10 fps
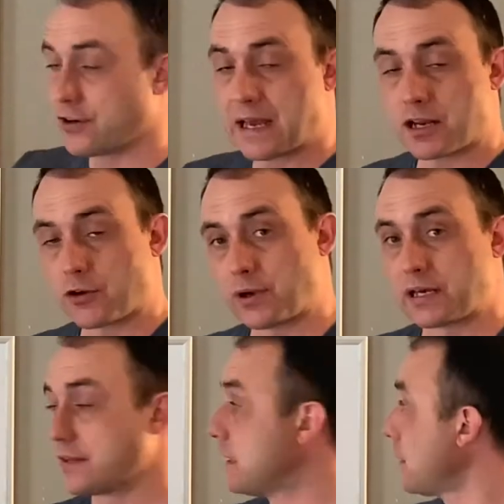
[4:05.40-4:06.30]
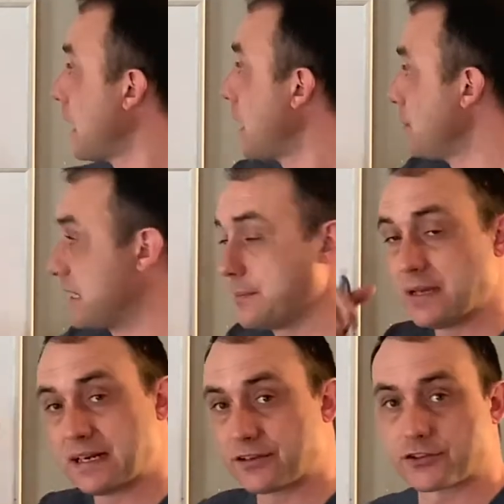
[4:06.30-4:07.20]
out already that how many
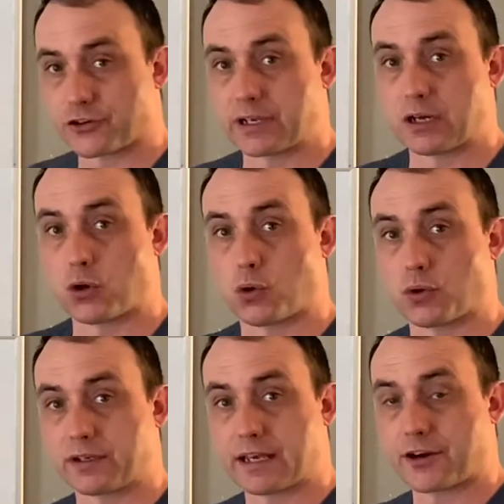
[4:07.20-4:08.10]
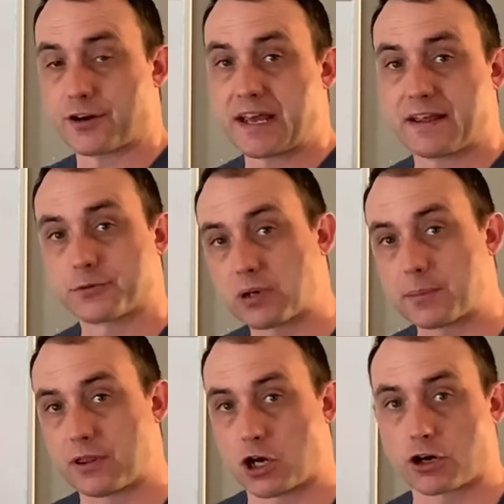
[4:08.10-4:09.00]
minutes are in a whole entire day. That's probably
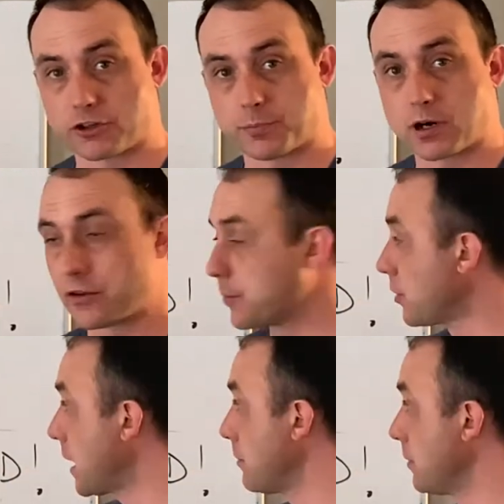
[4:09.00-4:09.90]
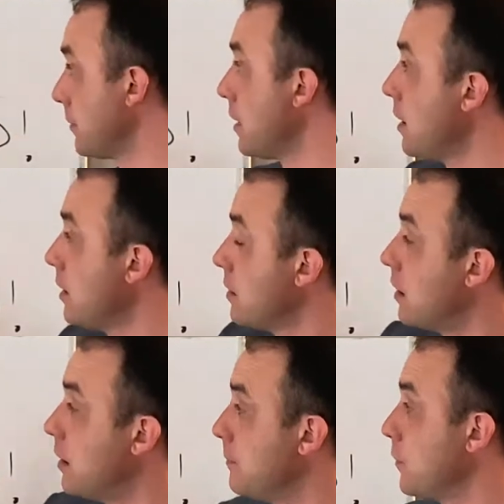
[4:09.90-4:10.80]
the hardest part of the problem.
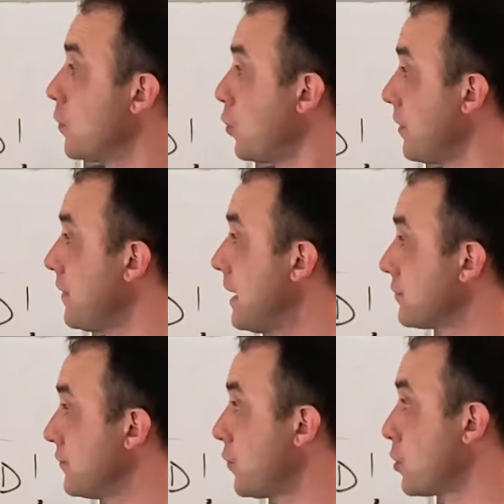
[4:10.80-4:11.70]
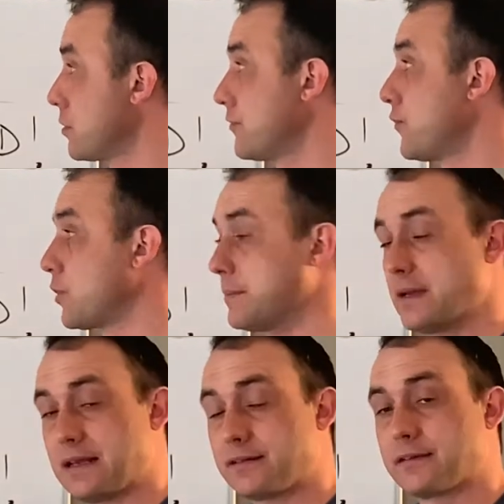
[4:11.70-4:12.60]
1,440
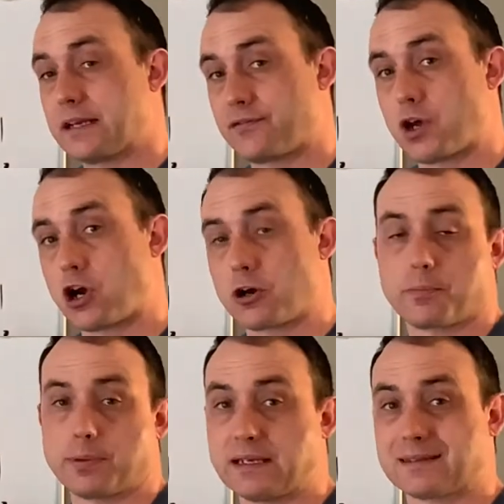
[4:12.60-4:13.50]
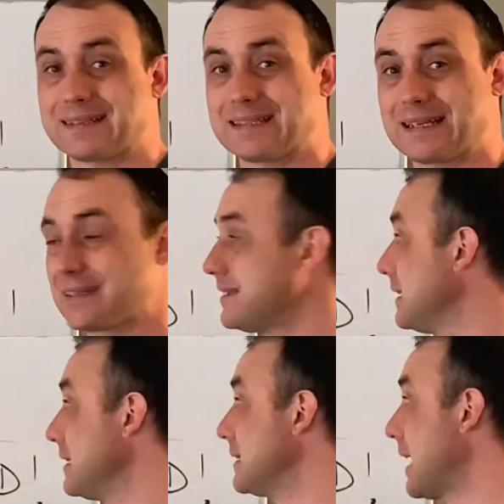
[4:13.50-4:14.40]
minutes, and if the heart beats
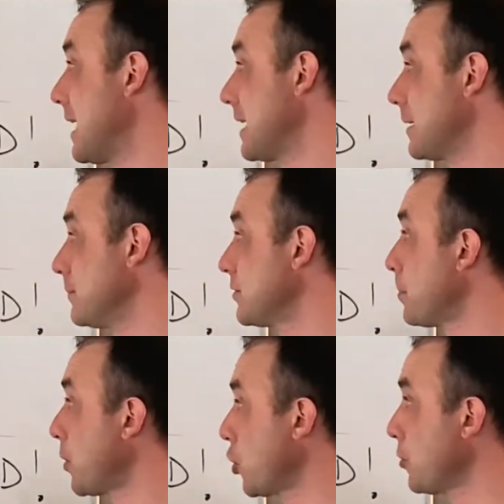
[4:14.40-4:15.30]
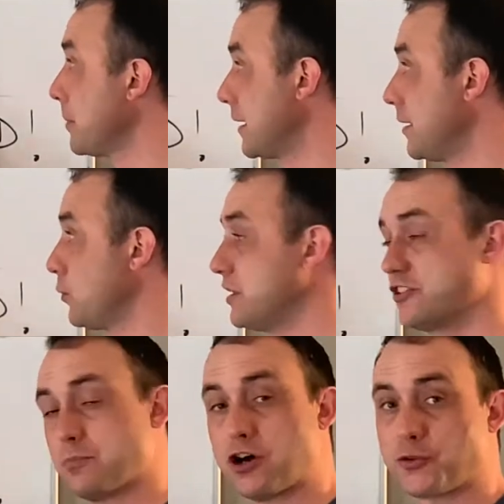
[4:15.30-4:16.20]
60 times per minute, we just
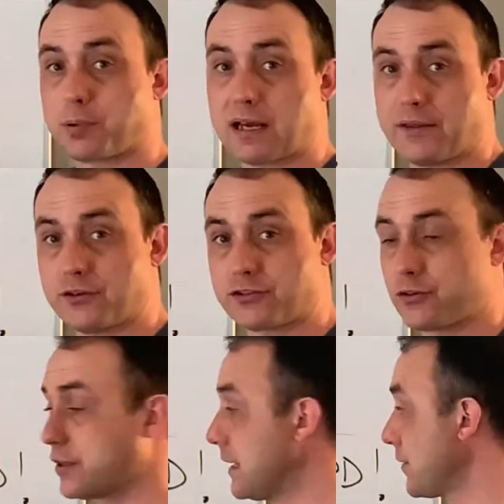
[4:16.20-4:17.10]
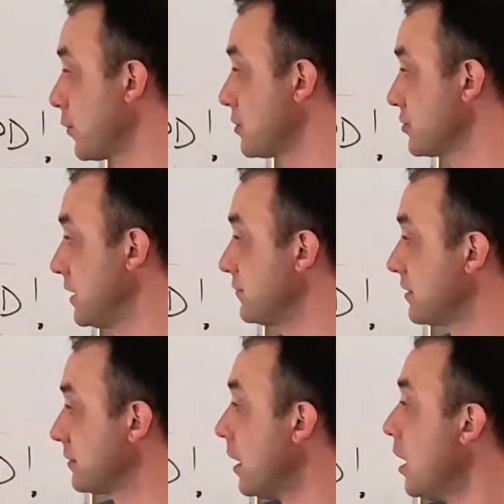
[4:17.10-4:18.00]
multiply those two together, which gives us
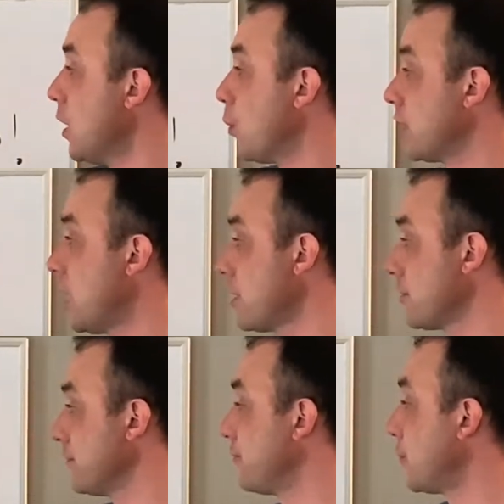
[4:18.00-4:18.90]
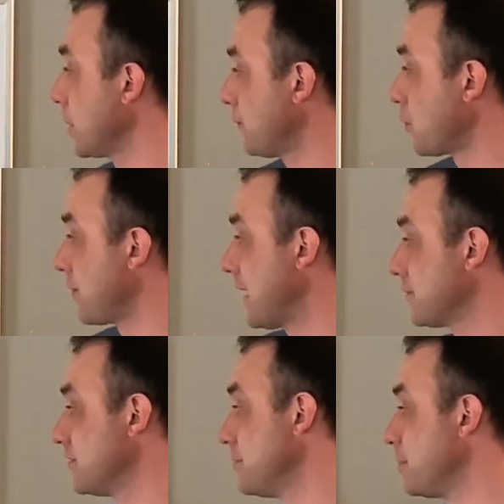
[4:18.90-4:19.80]

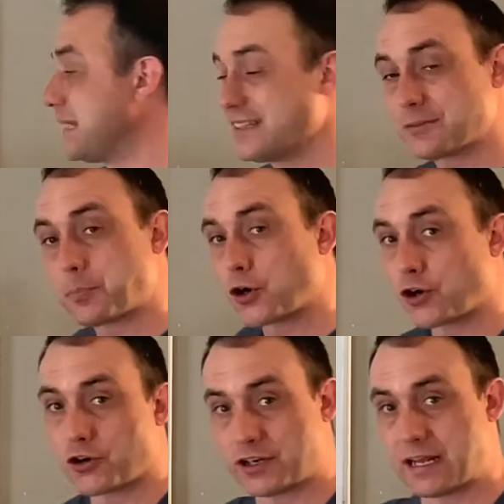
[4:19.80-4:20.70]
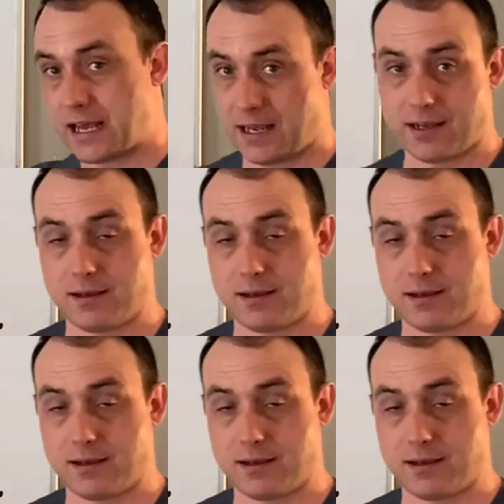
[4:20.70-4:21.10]
144,000 beats per day.